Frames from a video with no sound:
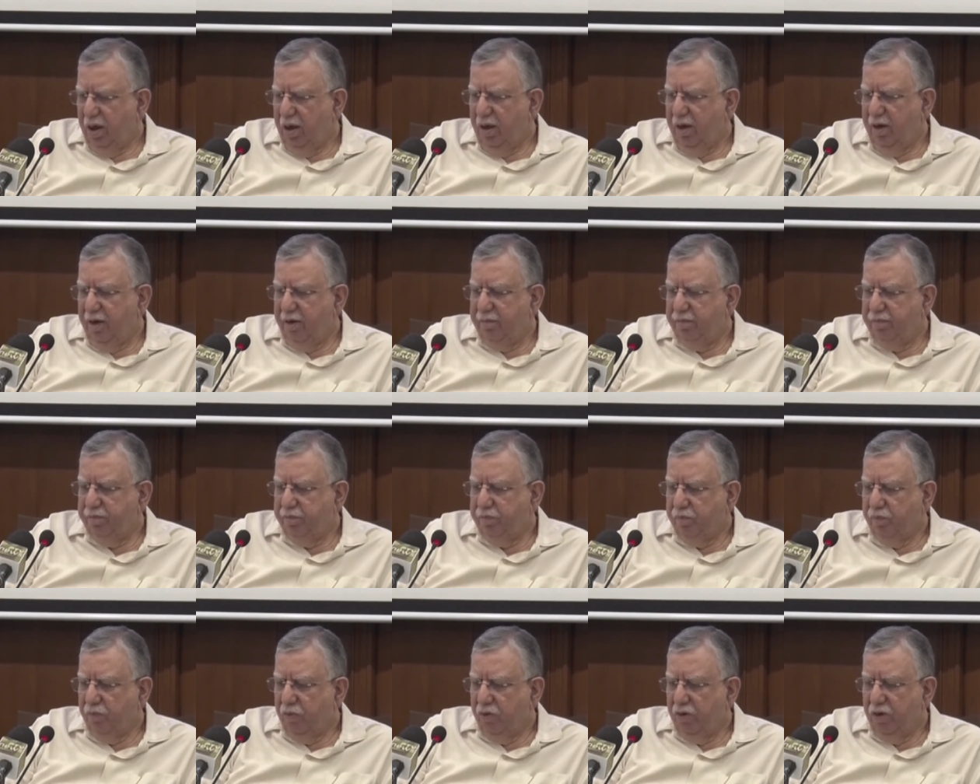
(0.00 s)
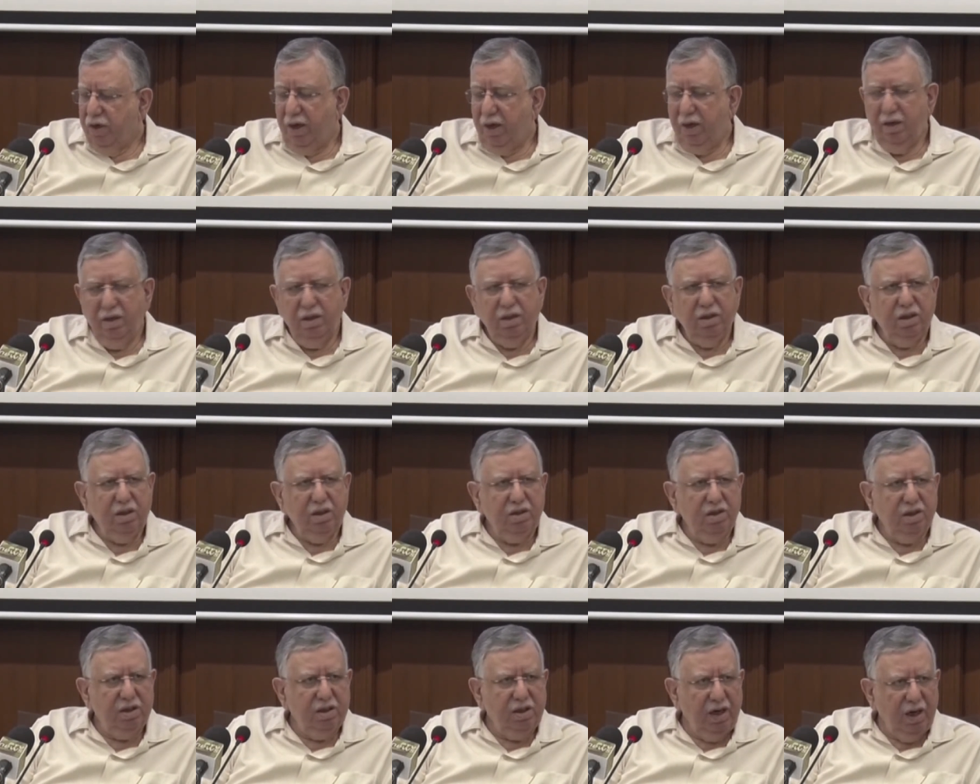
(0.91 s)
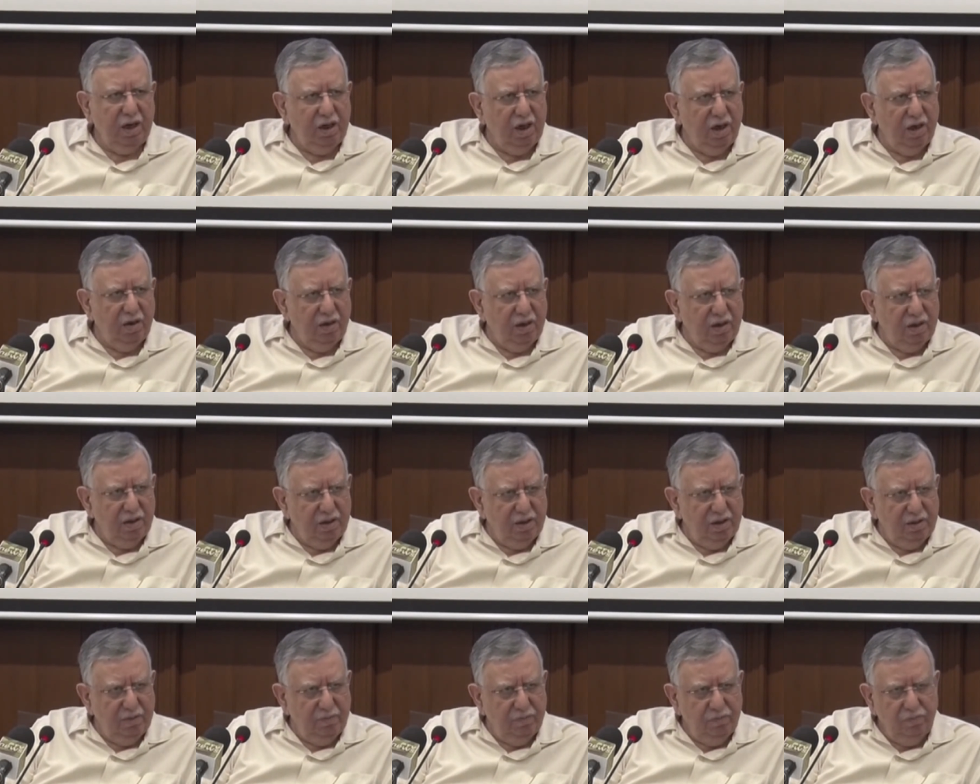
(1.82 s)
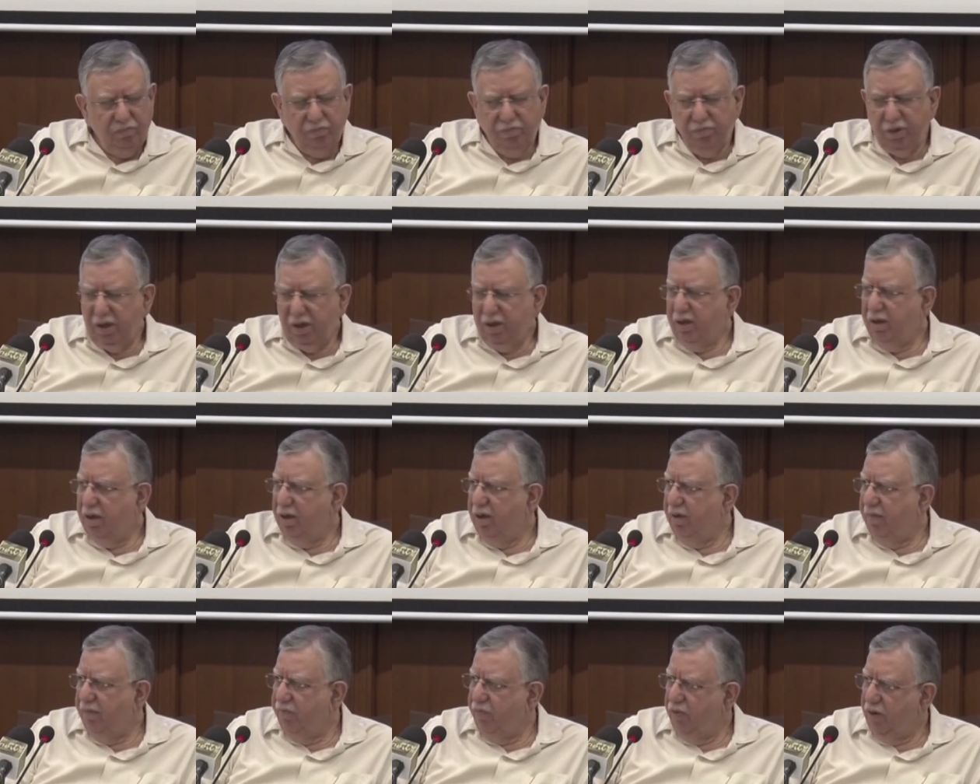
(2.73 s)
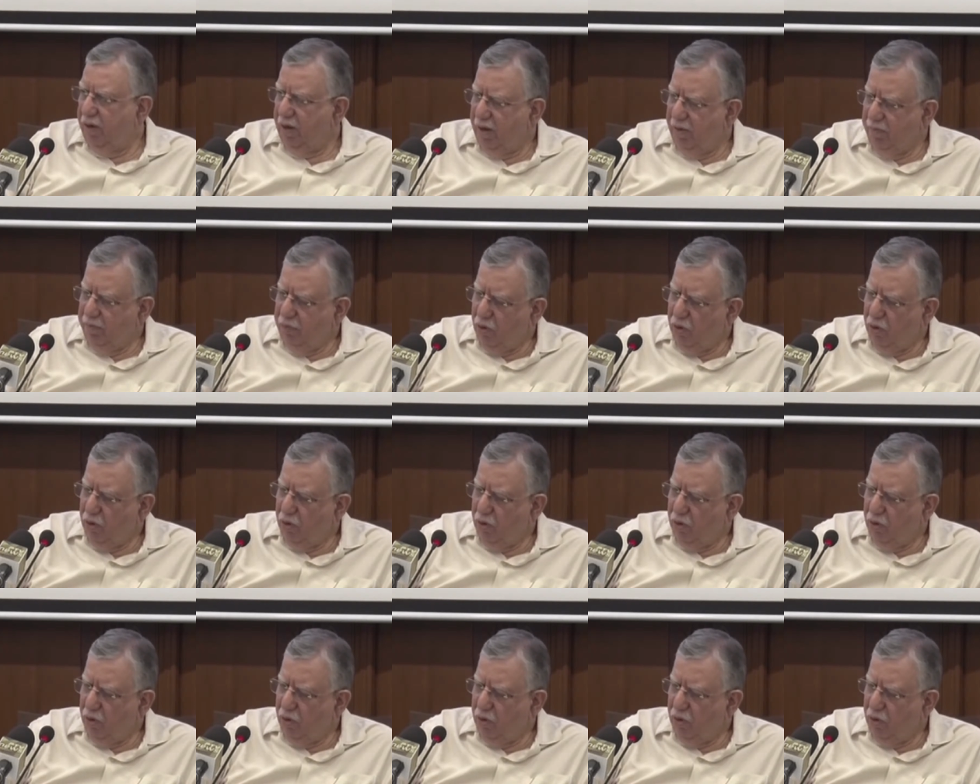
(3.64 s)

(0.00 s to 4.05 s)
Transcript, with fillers: Uh, then eh, there's another uh, big uh,